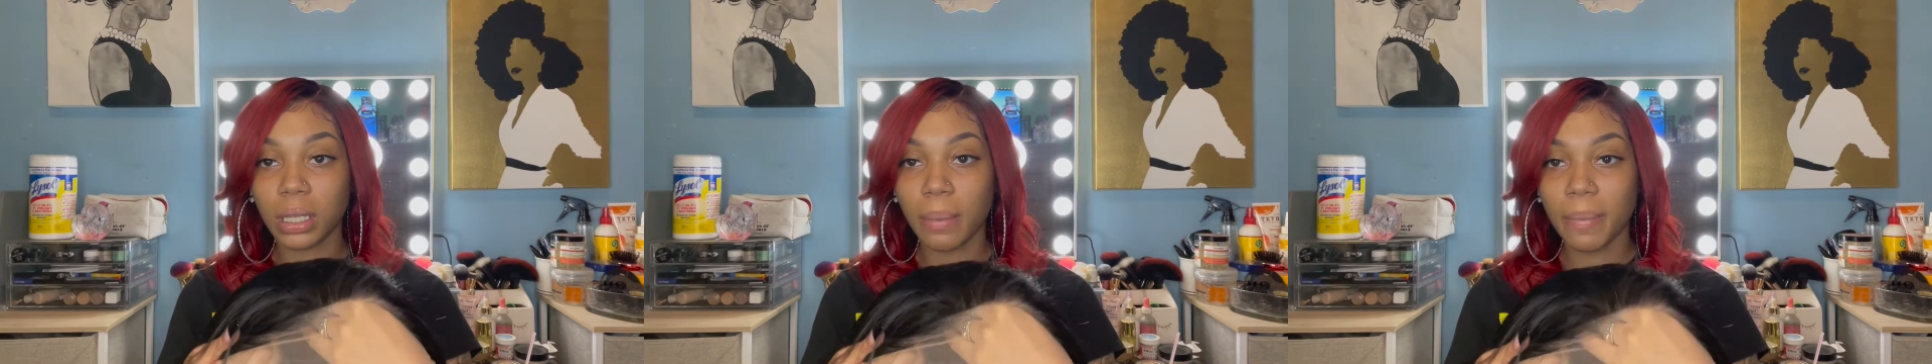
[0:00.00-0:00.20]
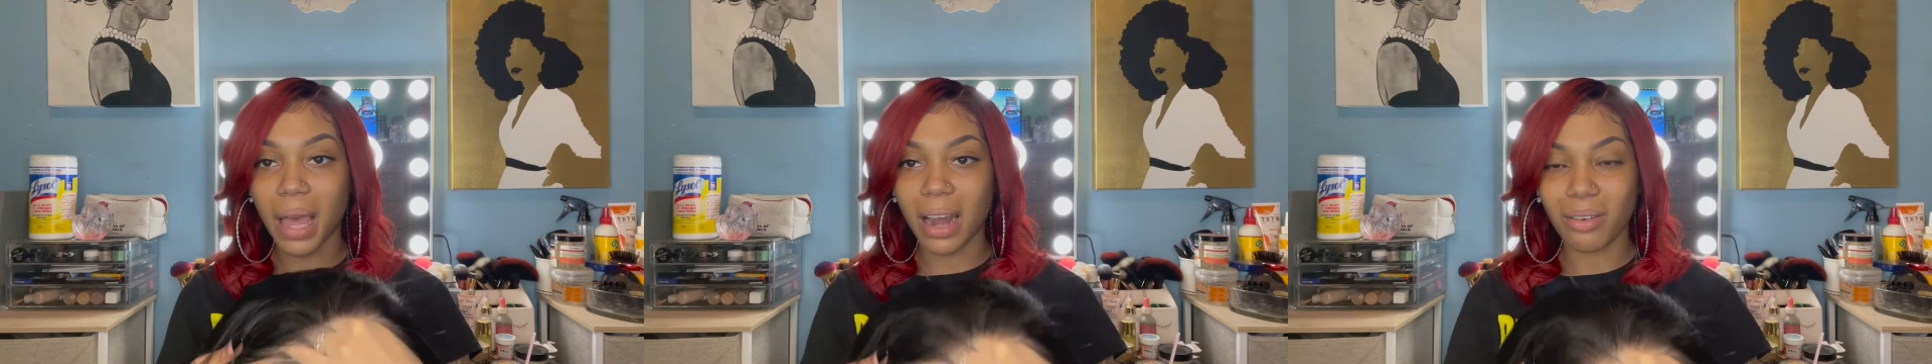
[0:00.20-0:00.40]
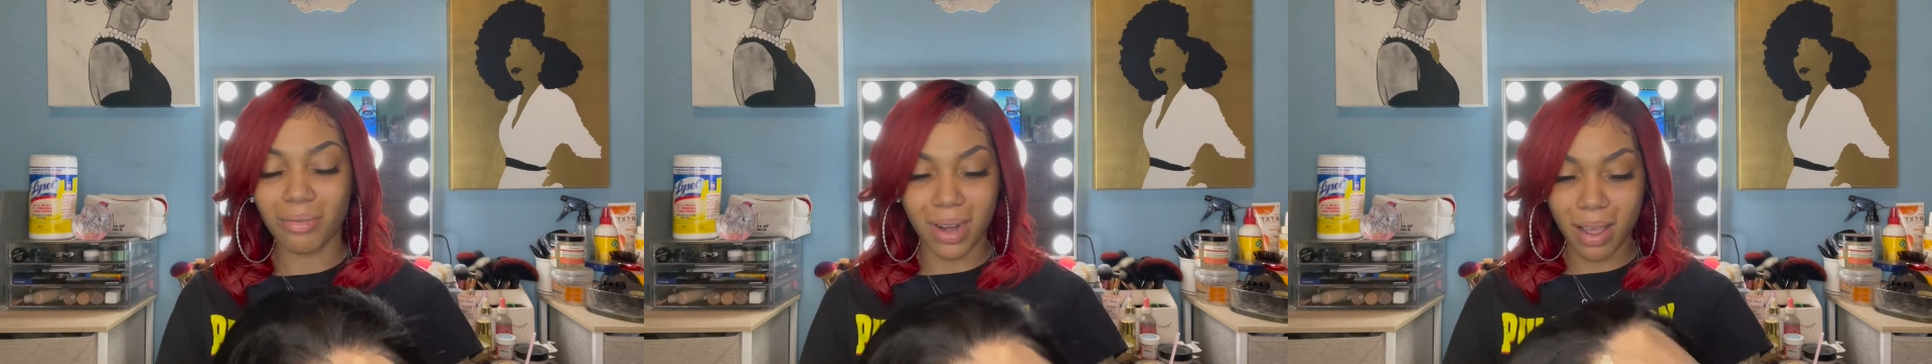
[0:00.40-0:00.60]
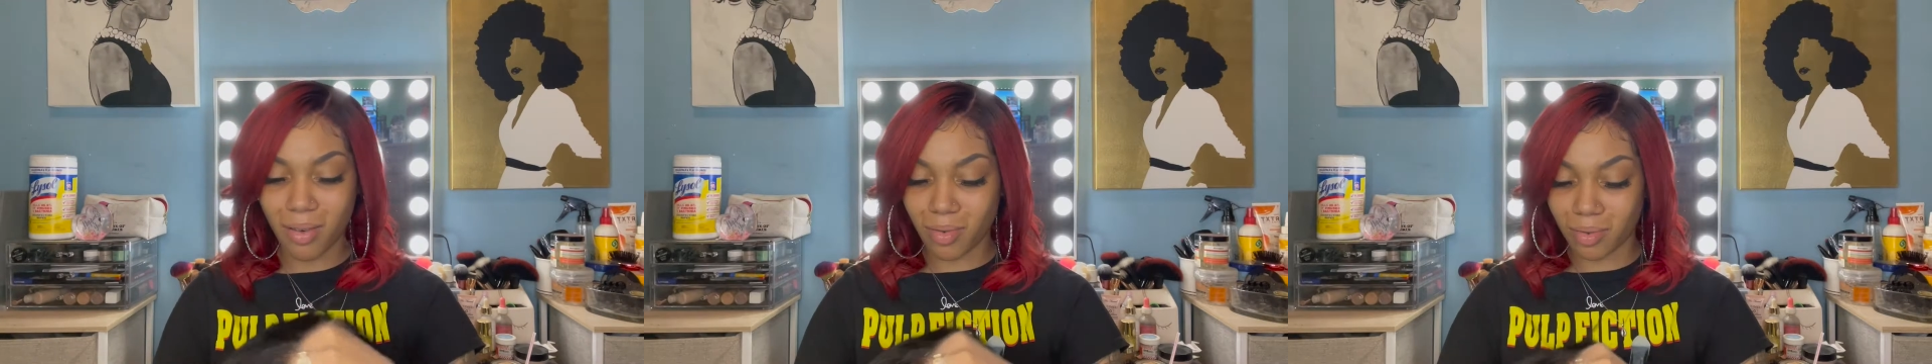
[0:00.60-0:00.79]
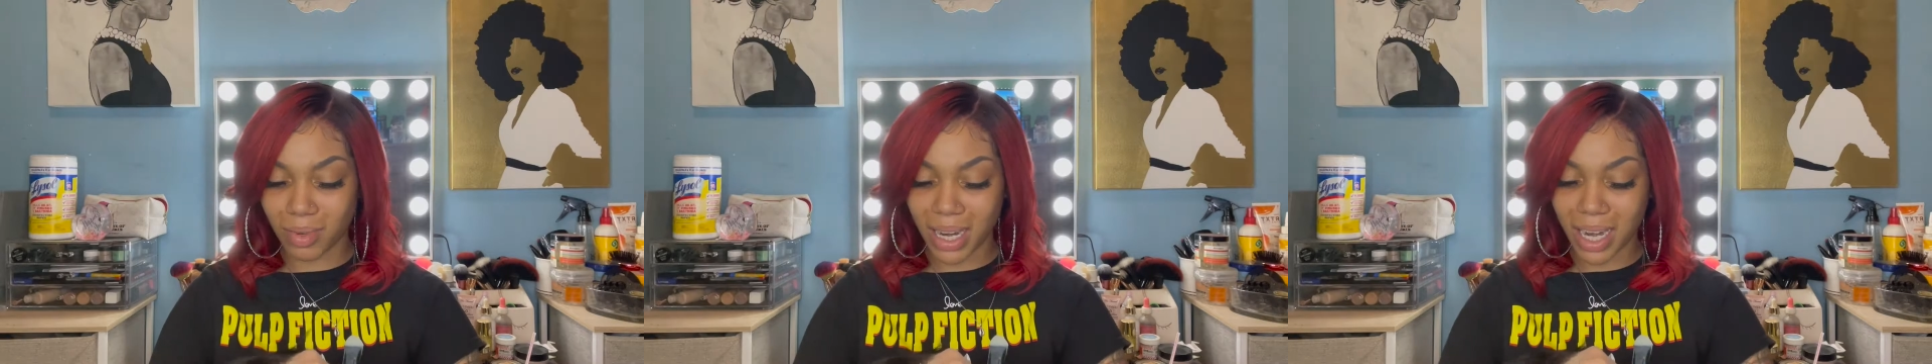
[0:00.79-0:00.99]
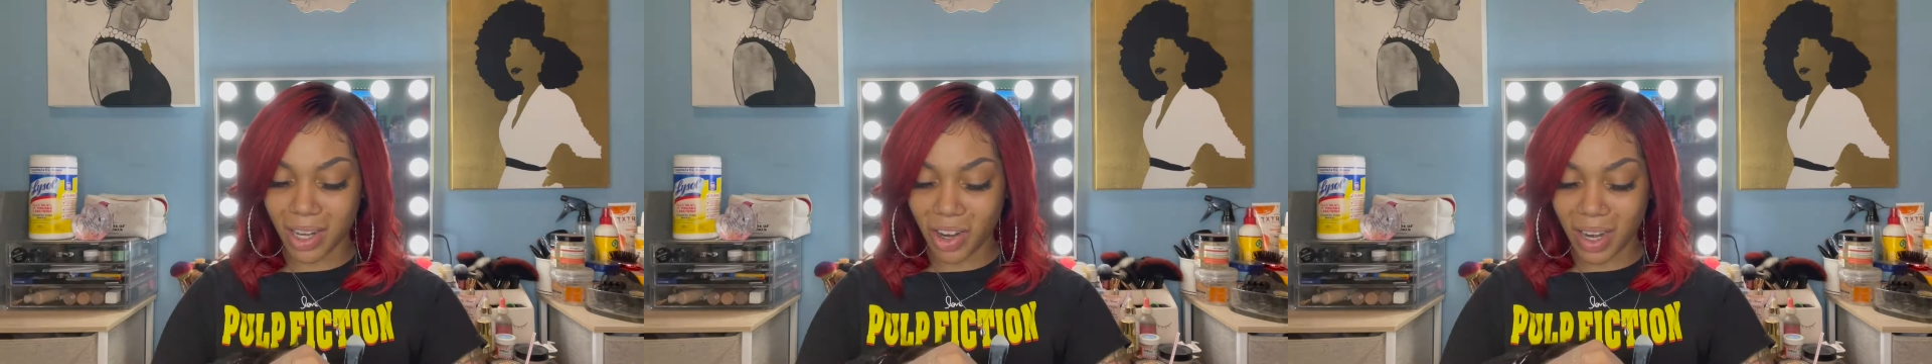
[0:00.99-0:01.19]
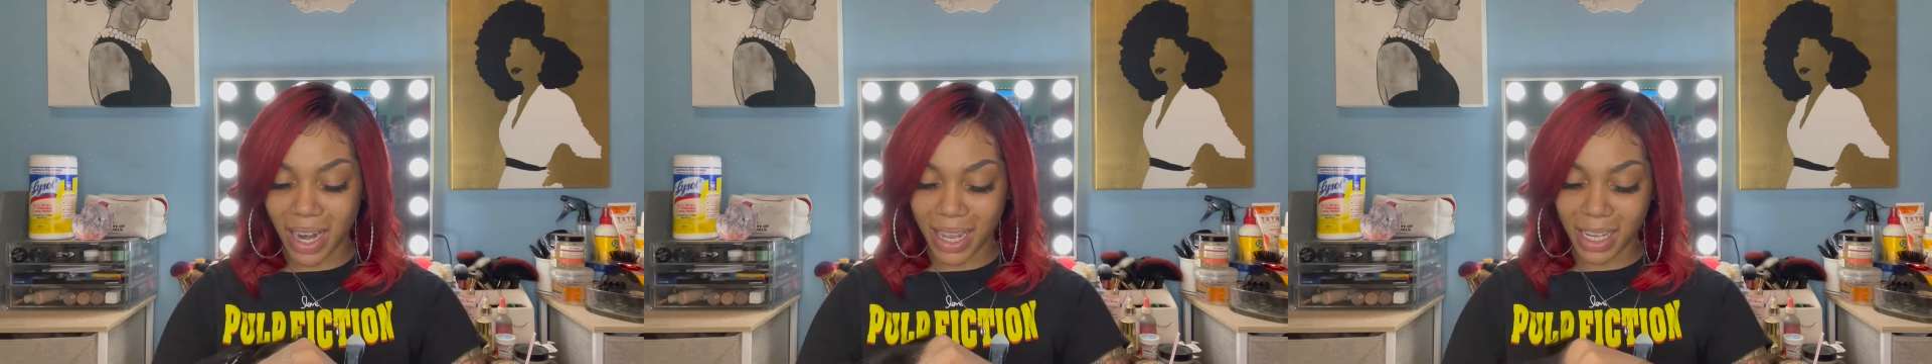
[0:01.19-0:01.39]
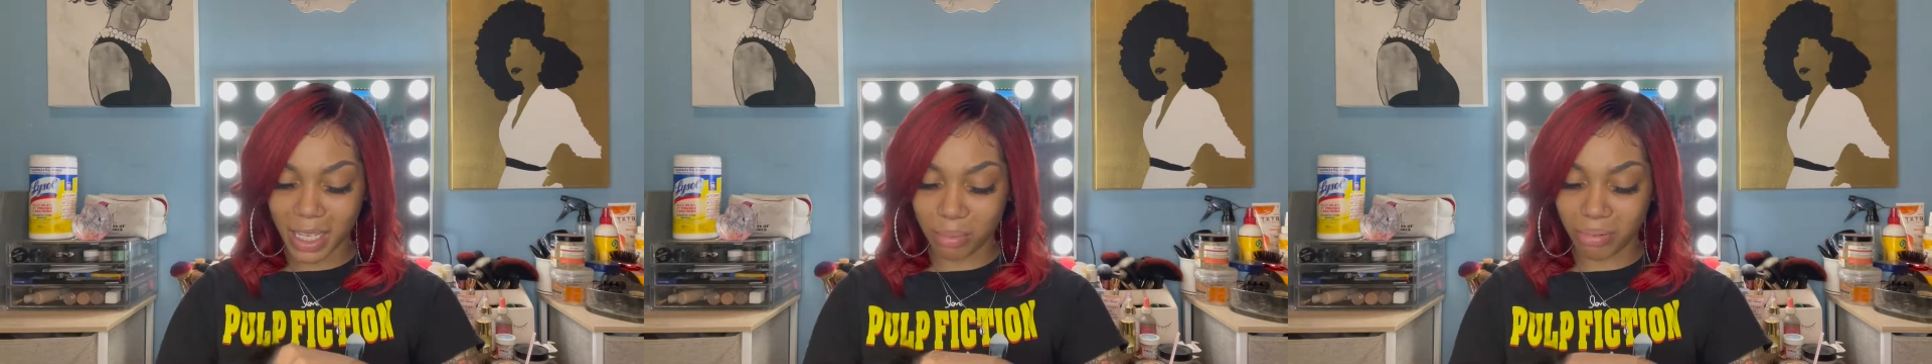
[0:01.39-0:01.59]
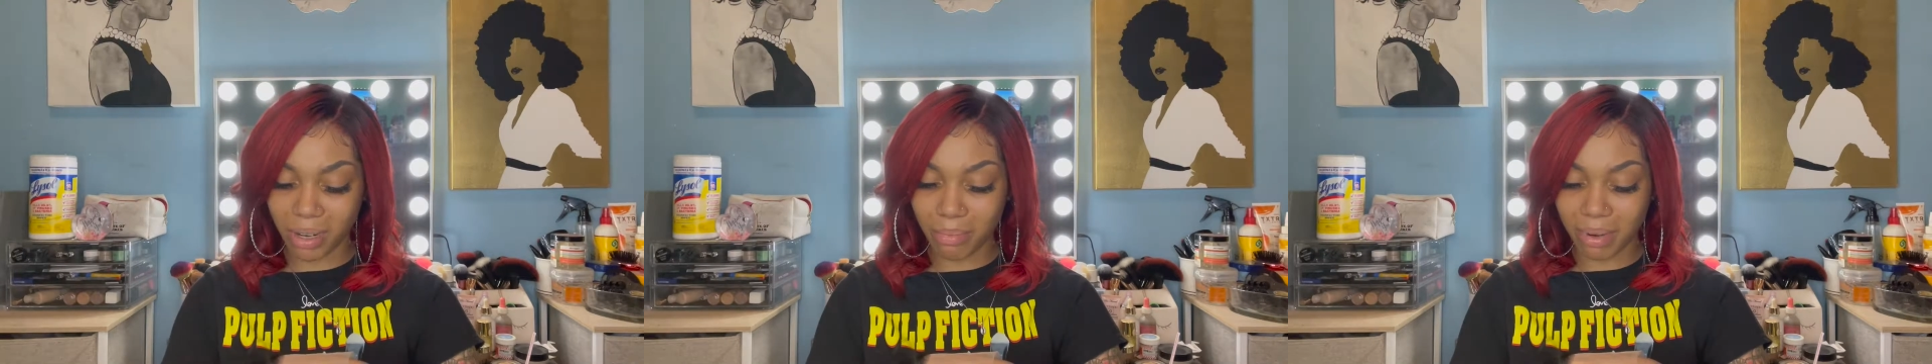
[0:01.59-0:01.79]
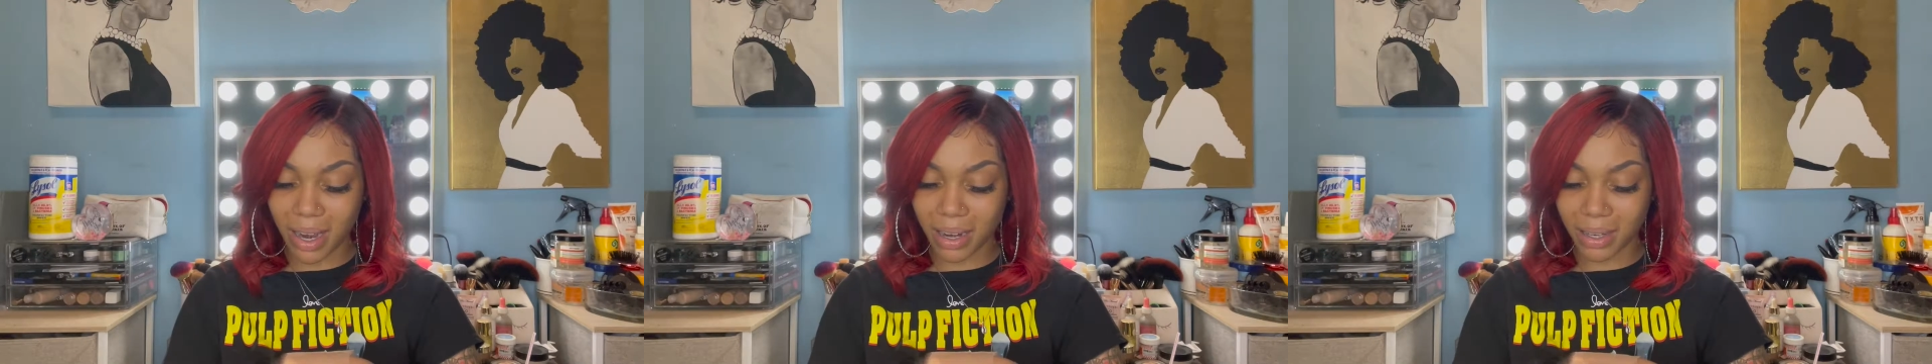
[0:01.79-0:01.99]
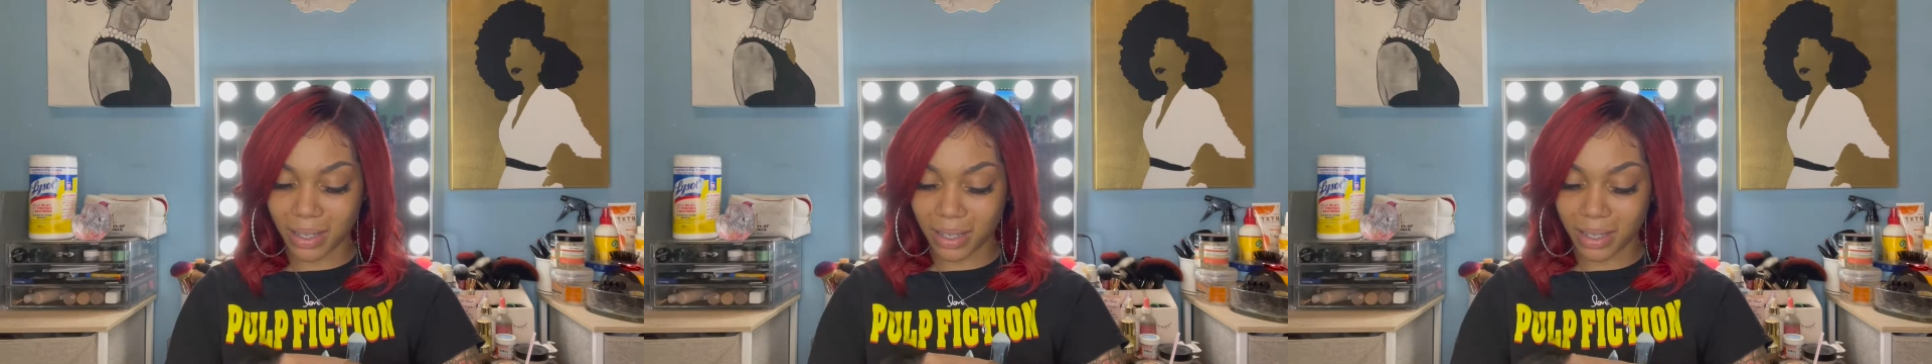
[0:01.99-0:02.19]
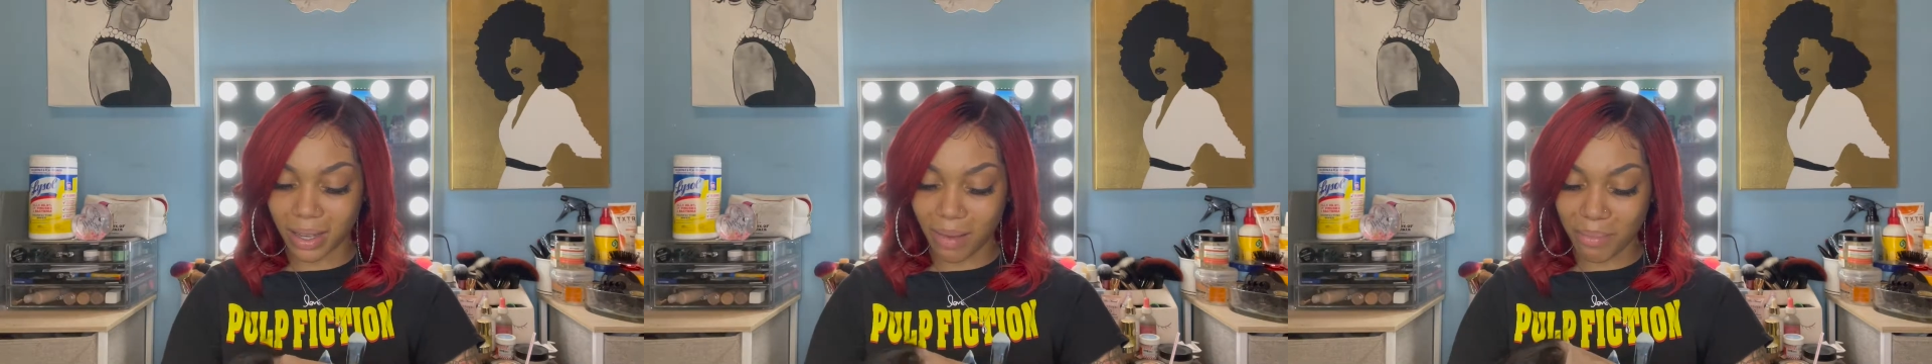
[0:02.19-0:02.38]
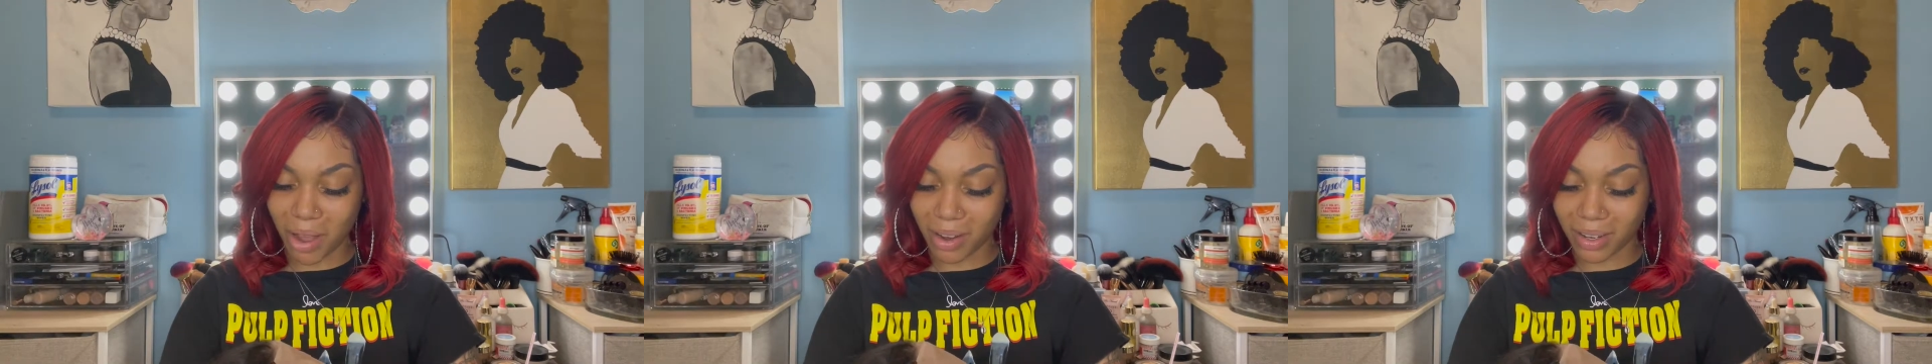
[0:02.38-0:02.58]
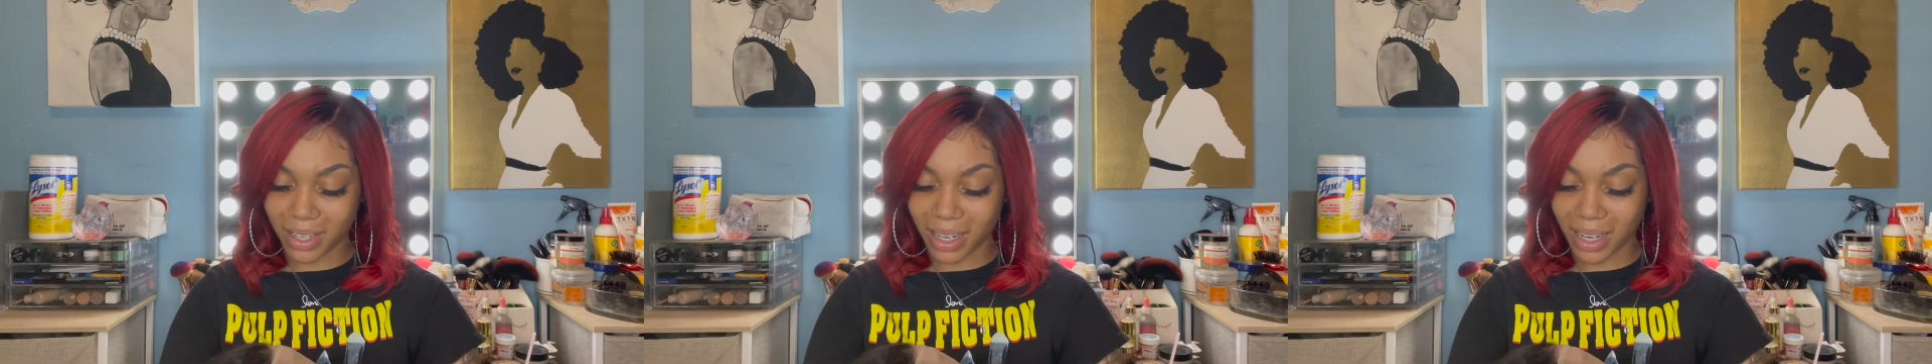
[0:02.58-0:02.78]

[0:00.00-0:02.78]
I don't know, it looked like it's pre-plucked in some parts and